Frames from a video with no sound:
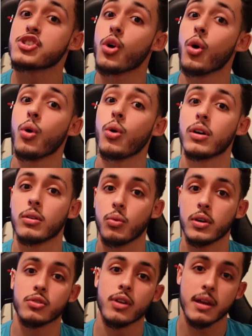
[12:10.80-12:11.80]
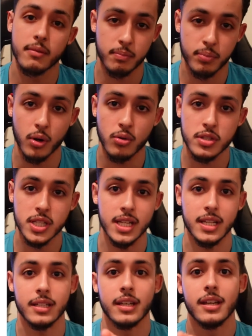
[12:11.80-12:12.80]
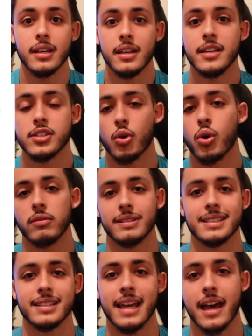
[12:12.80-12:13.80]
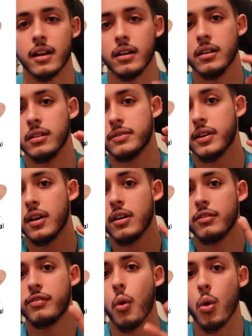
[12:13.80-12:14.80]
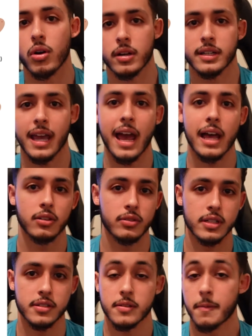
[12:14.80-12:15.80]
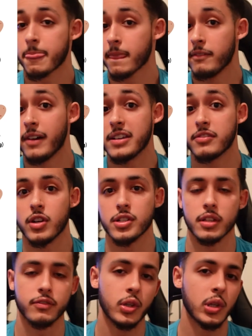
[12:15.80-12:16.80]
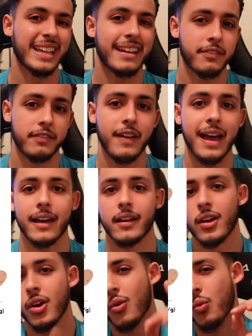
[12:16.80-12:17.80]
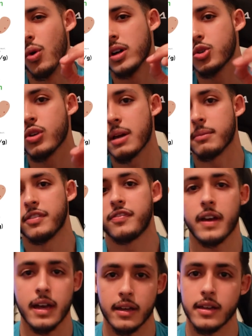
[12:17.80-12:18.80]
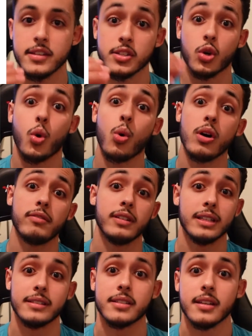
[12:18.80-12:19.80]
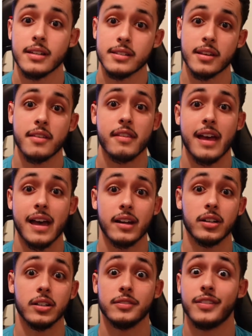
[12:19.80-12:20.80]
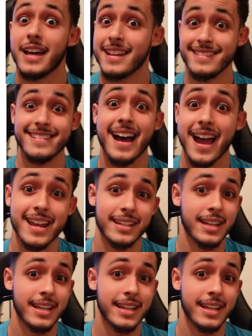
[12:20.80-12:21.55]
or 1 gram of protein is equivalent to that of 4 calories. Vice versa, if you look at fat, 1 gram of fat is equivalent to that of 9